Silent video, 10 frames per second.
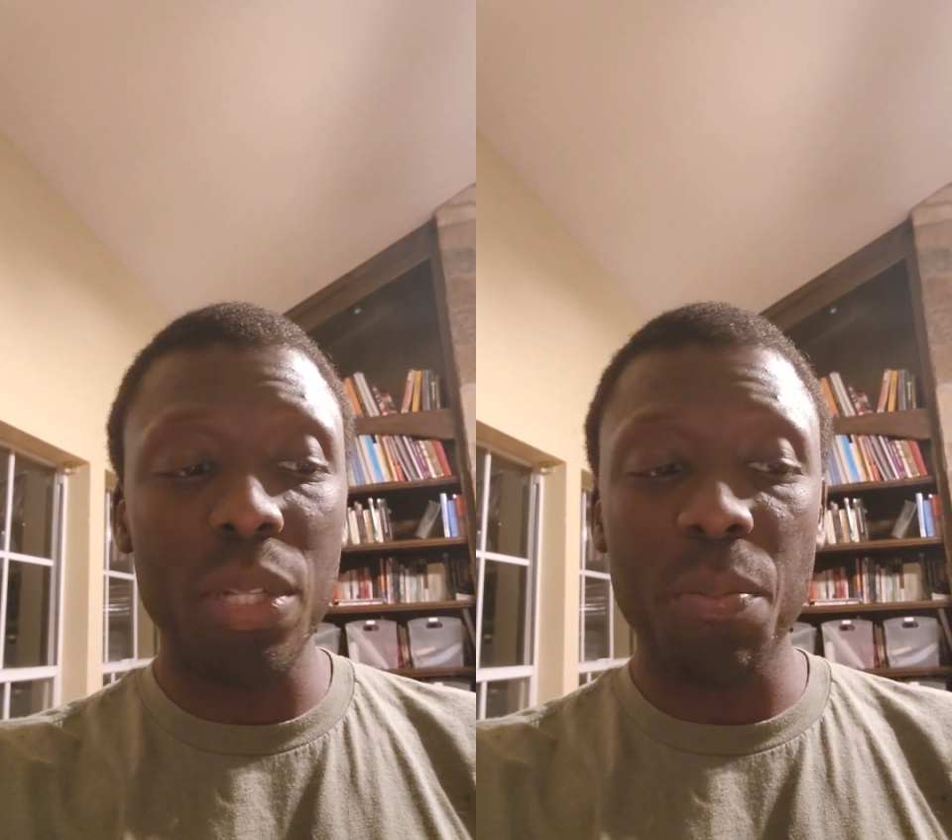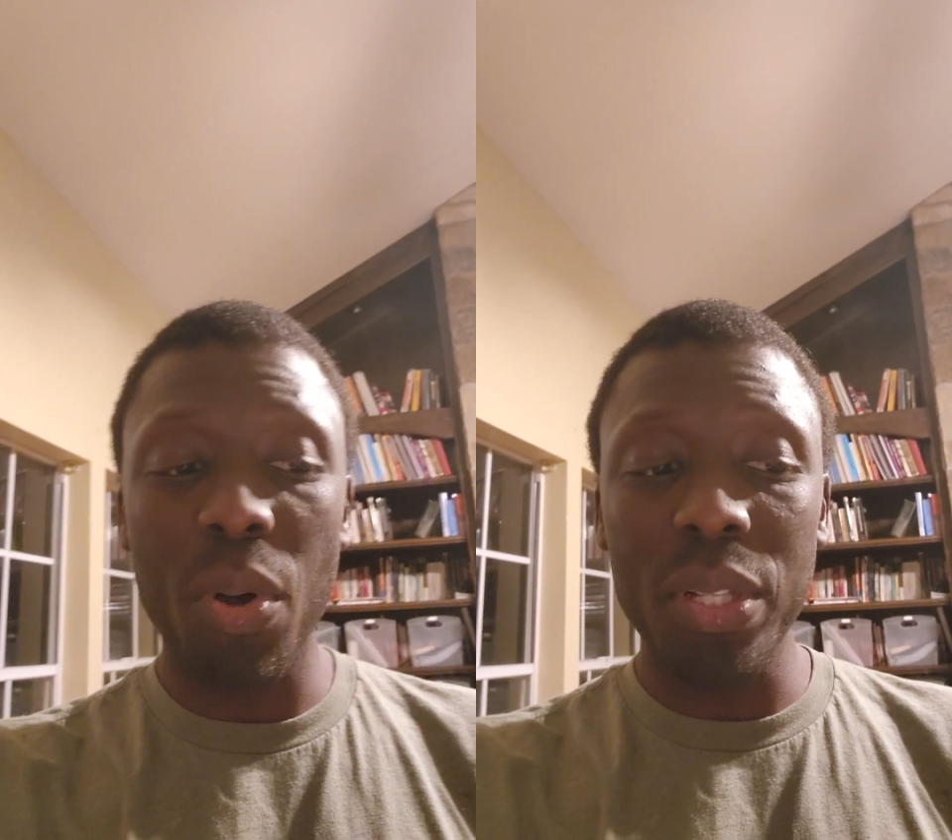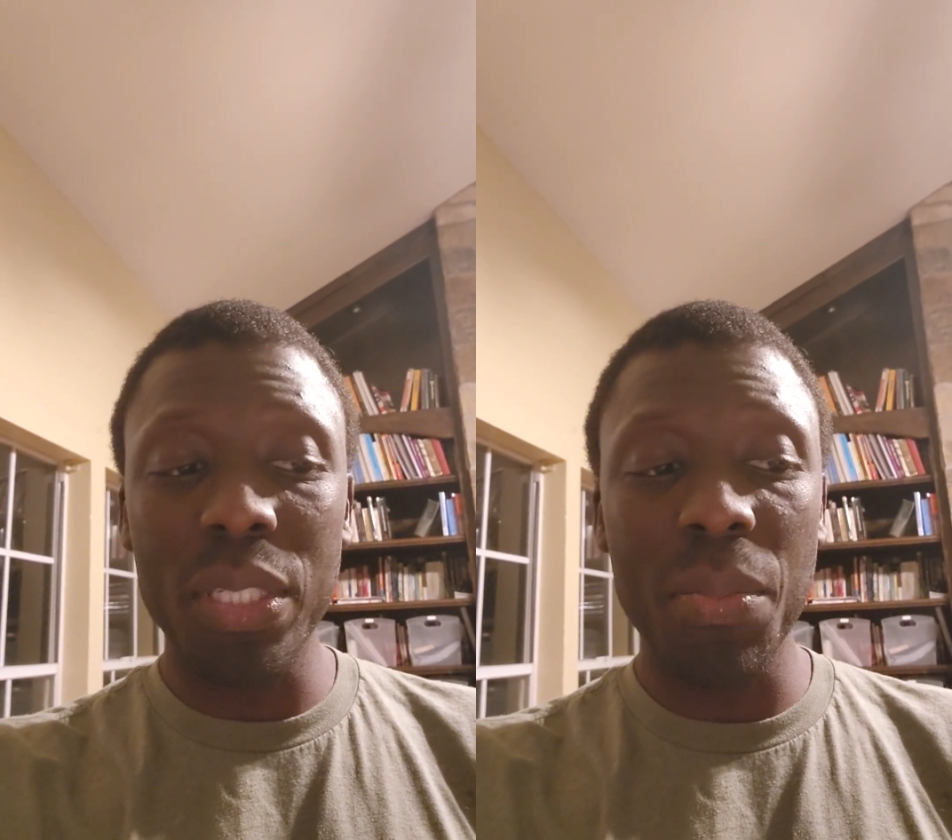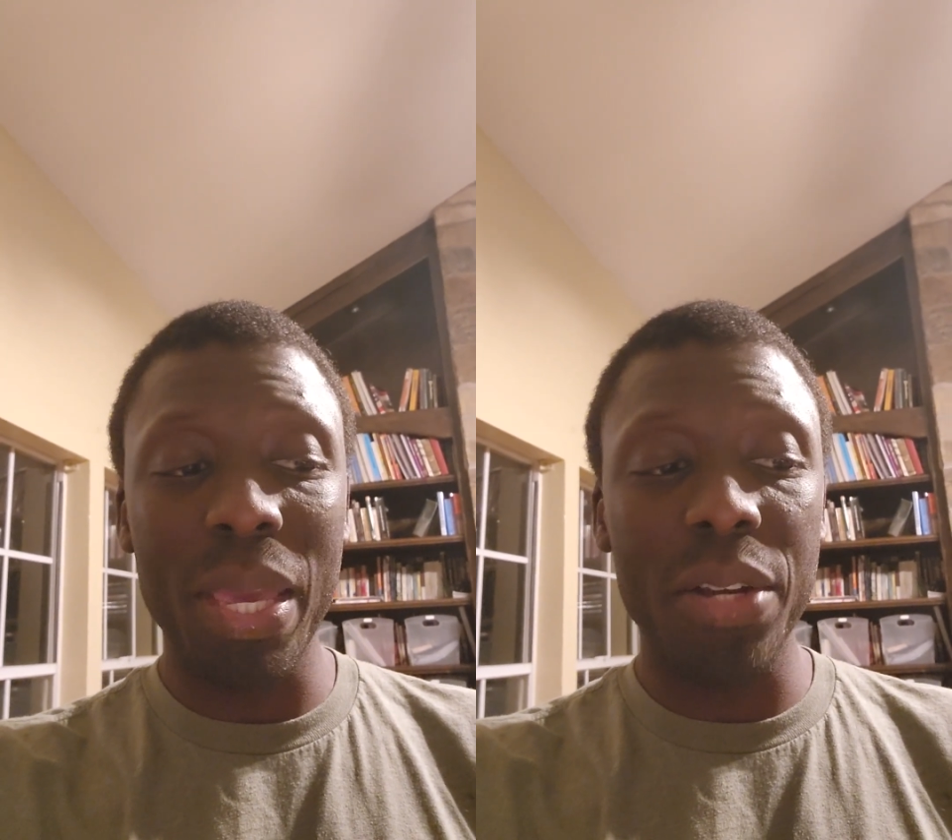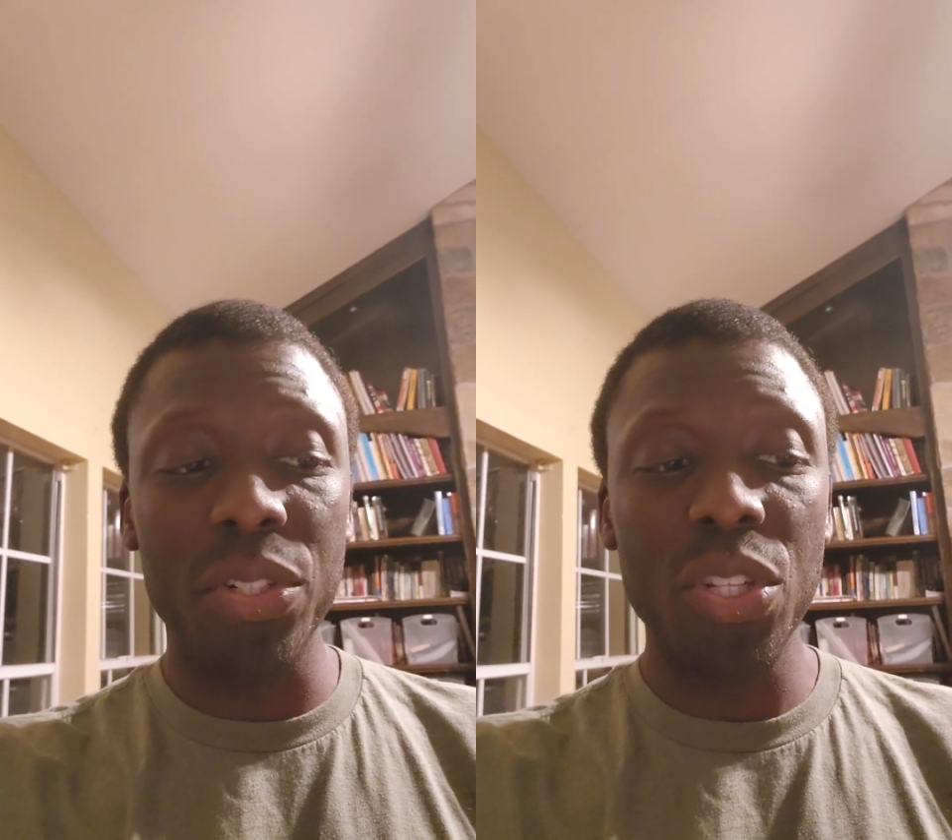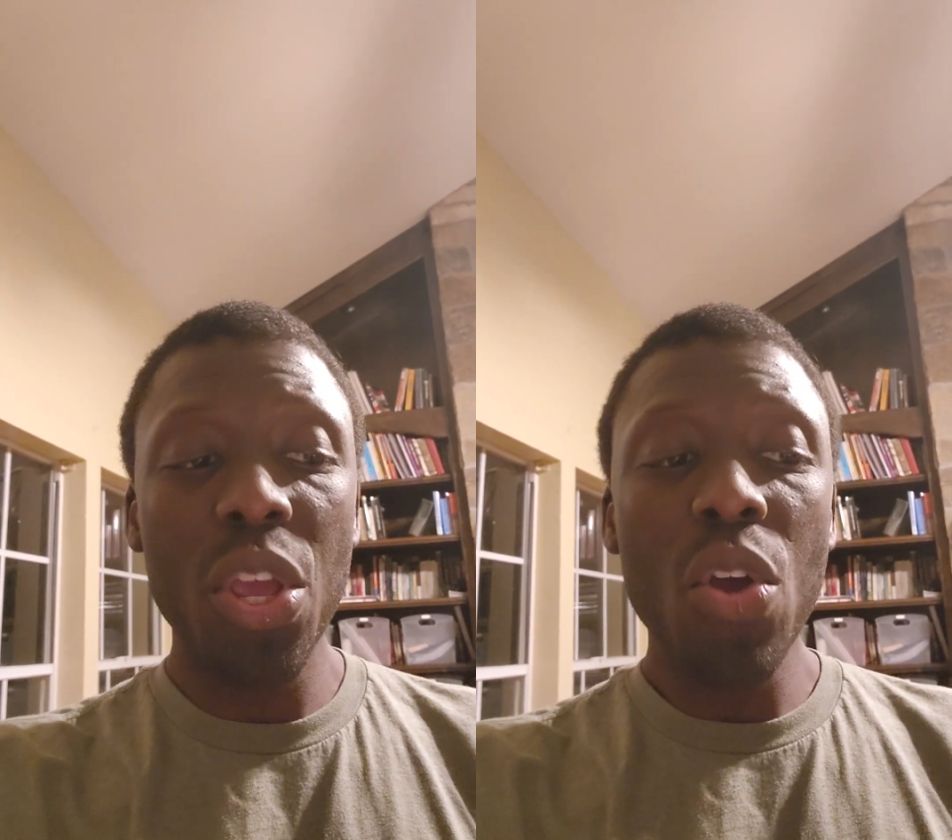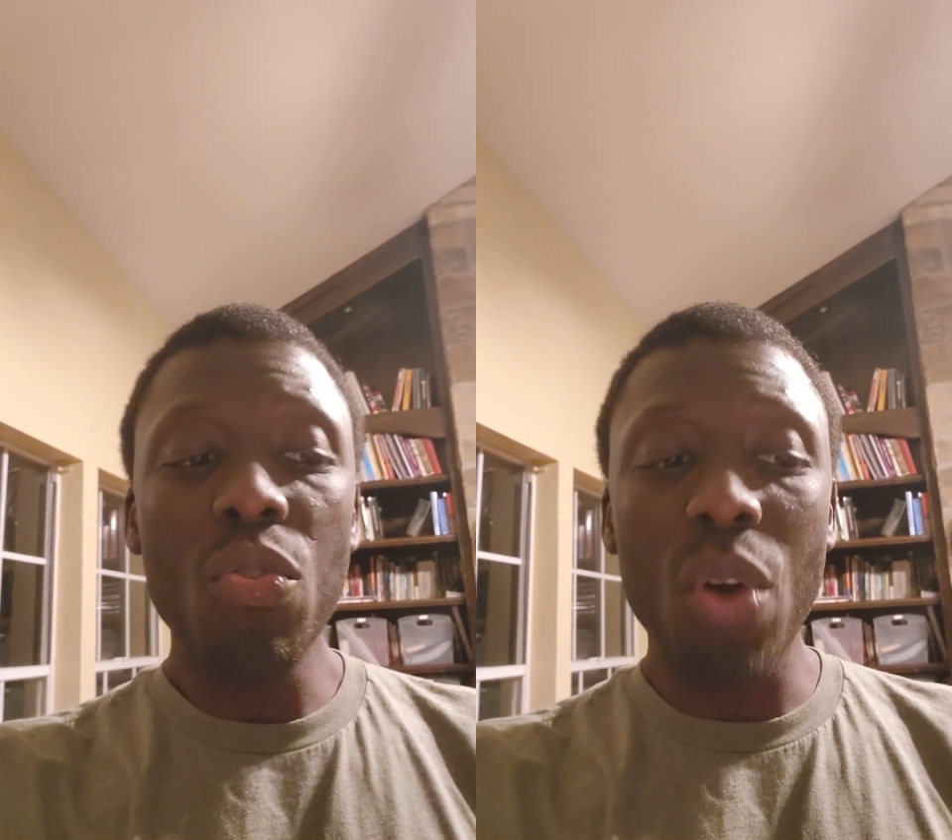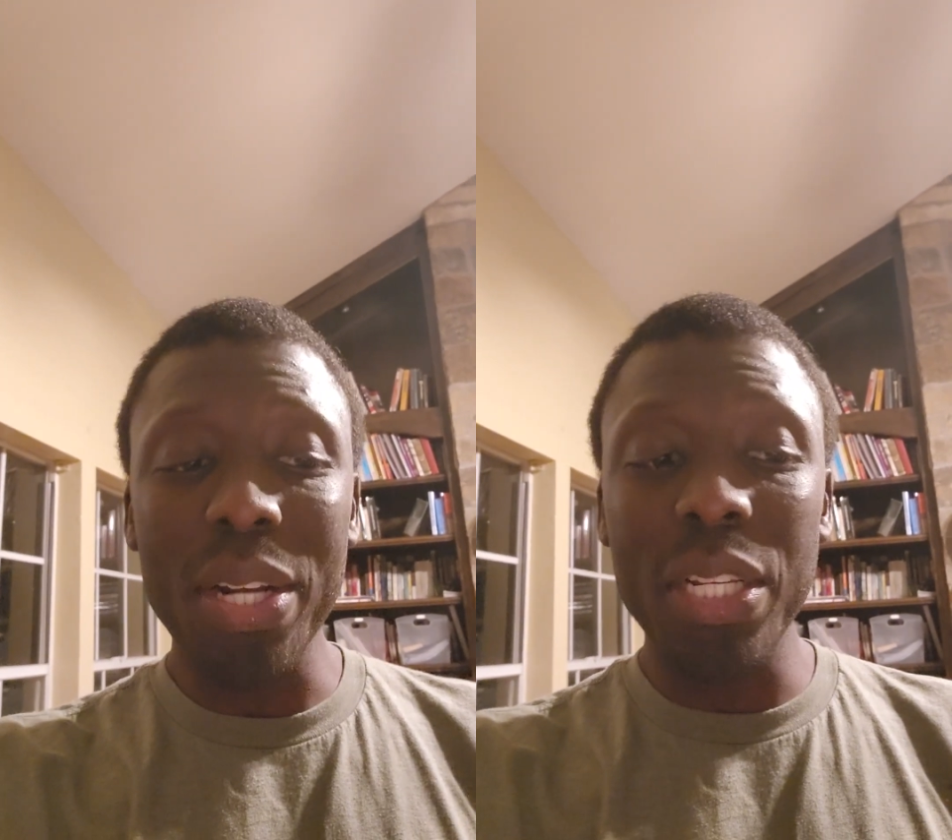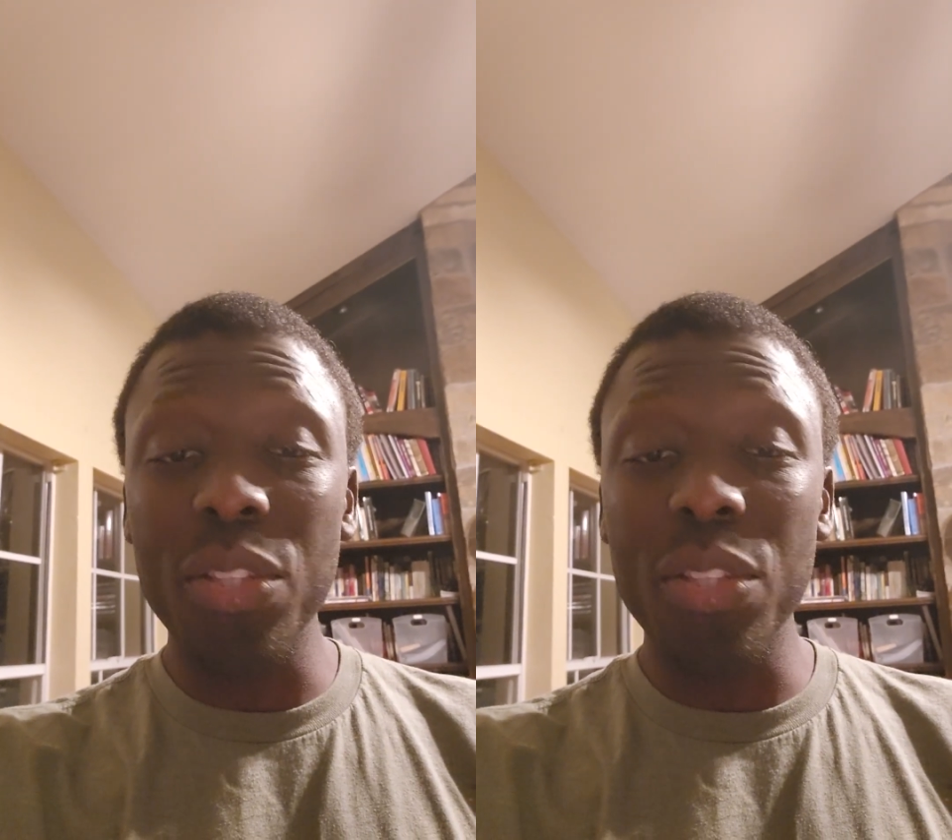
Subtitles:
and policymakers running